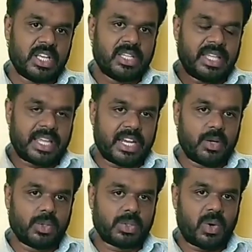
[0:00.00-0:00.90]
They can go
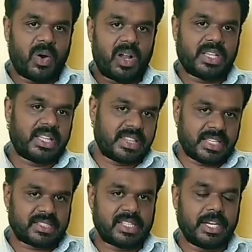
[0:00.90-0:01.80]
through all the
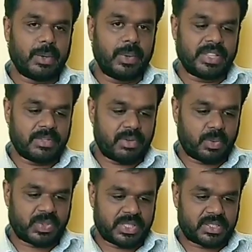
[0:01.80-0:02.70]
things, including the
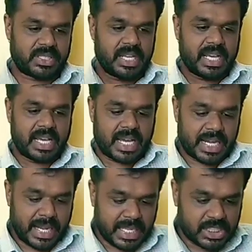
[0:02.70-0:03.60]
vouchers. And
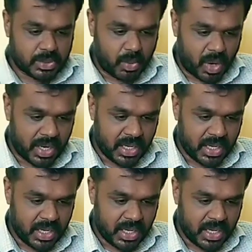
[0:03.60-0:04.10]
next one,